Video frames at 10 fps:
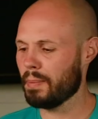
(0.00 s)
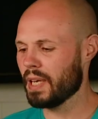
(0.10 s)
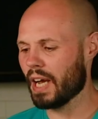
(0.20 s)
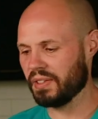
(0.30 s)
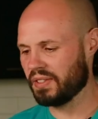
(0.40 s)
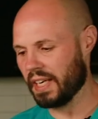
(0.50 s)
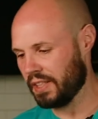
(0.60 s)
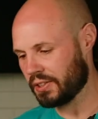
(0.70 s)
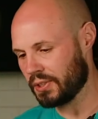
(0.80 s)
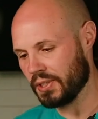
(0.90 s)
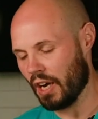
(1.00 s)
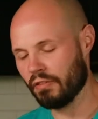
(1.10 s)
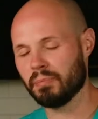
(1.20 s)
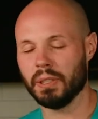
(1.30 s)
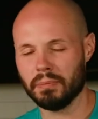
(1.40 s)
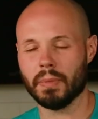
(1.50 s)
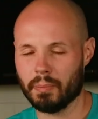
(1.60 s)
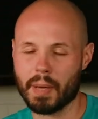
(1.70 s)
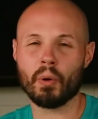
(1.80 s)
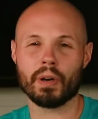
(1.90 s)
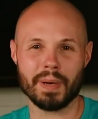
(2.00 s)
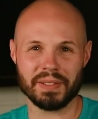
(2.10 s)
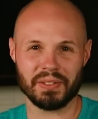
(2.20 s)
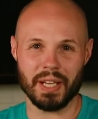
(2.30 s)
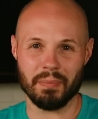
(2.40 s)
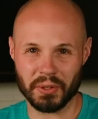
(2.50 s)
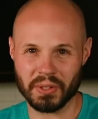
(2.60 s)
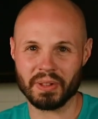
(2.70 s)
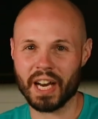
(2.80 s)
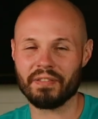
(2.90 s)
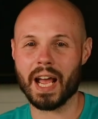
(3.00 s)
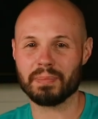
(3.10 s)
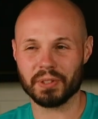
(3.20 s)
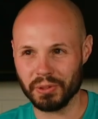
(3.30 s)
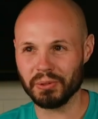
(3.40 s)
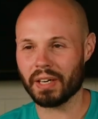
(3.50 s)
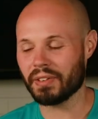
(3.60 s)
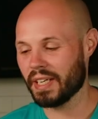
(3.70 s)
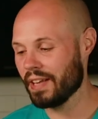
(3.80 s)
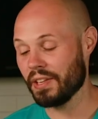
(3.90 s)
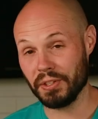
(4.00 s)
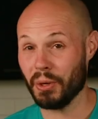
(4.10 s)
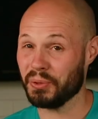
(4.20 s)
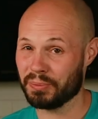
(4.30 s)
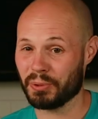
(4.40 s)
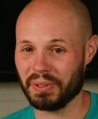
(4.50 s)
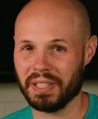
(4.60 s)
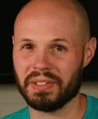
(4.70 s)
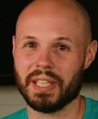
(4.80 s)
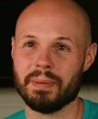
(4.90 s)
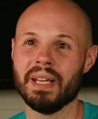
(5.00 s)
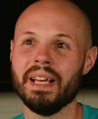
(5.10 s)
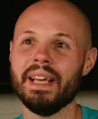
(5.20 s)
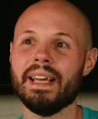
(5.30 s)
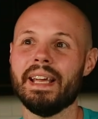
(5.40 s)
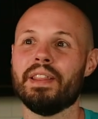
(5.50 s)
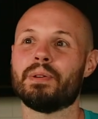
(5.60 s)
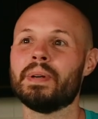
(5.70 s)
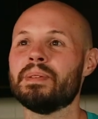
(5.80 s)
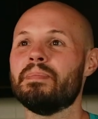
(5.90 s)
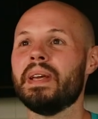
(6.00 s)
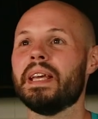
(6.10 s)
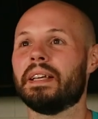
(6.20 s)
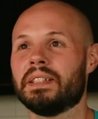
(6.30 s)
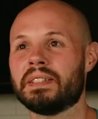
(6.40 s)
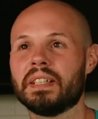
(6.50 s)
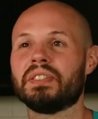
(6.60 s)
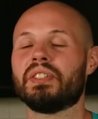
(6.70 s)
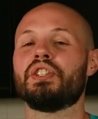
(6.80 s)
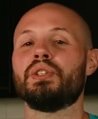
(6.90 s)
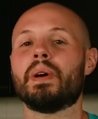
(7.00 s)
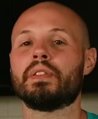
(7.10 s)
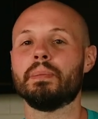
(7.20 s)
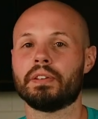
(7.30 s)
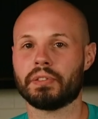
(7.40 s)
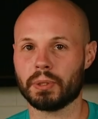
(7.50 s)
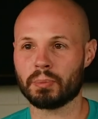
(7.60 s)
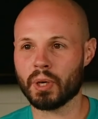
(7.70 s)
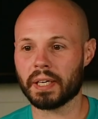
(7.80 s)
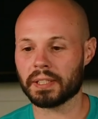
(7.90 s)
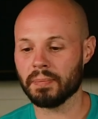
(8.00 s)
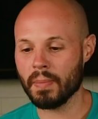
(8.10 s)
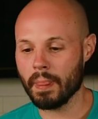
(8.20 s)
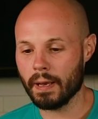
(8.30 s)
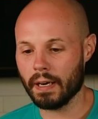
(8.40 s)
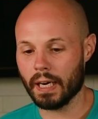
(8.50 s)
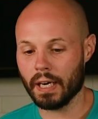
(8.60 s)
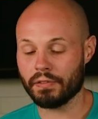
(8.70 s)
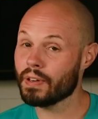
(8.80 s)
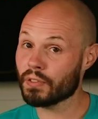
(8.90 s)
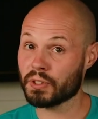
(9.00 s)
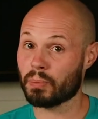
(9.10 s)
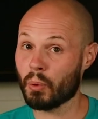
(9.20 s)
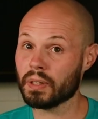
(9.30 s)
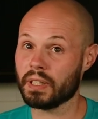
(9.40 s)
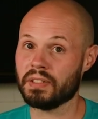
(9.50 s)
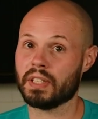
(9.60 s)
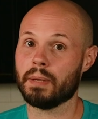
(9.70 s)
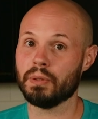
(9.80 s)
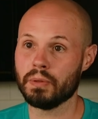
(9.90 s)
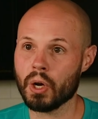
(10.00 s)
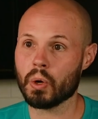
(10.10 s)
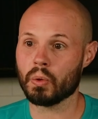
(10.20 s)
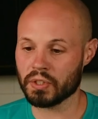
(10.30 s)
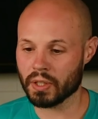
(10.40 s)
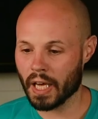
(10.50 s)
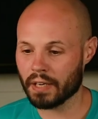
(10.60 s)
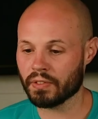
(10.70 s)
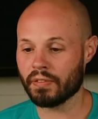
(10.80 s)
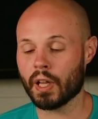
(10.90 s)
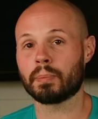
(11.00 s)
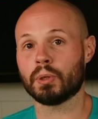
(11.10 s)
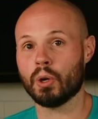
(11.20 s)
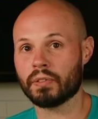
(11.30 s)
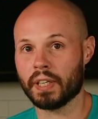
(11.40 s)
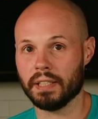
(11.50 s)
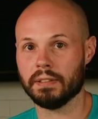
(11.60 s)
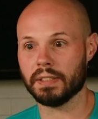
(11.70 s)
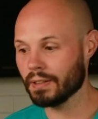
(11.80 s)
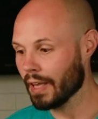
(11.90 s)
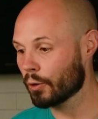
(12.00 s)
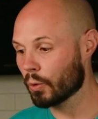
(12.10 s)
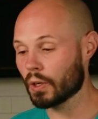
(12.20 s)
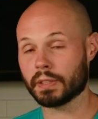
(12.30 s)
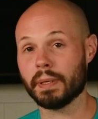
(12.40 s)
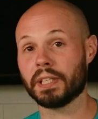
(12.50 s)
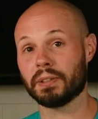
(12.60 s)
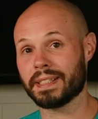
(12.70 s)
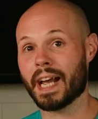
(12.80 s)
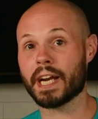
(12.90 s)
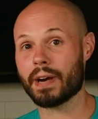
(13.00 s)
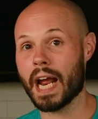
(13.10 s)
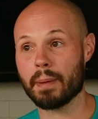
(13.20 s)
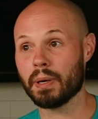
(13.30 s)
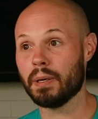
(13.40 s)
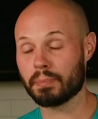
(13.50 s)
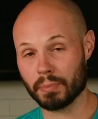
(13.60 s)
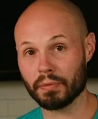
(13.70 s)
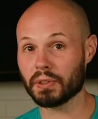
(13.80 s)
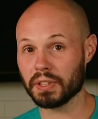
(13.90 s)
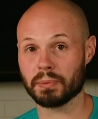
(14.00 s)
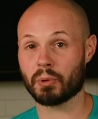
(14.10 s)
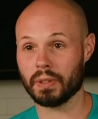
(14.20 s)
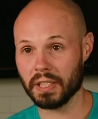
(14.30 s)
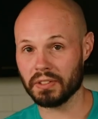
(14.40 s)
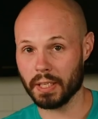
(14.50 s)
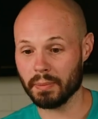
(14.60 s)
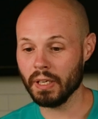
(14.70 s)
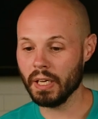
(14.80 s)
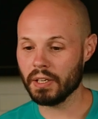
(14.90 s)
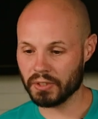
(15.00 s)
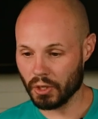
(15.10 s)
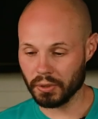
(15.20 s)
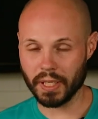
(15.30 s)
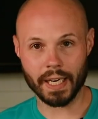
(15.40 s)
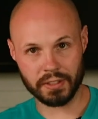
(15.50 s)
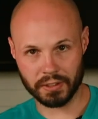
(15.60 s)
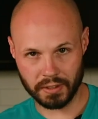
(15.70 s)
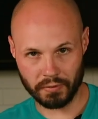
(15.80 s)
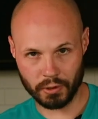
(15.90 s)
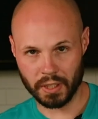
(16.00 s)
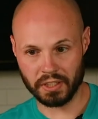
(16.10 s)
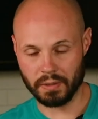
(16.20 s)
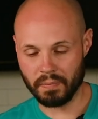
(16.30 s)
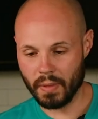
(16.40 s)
Maybe I have a setting turned off, but my point remains the same. There's a lot of apps that you use every day that don't support landscape. And the reason being, and this is a decision you have to make for your product. Uh, if you've ever supported landscape, you know there's a lot of developer overhead. It's a lot of work to make your entire app perfectly support landscape. So you gotta ask yourself the question,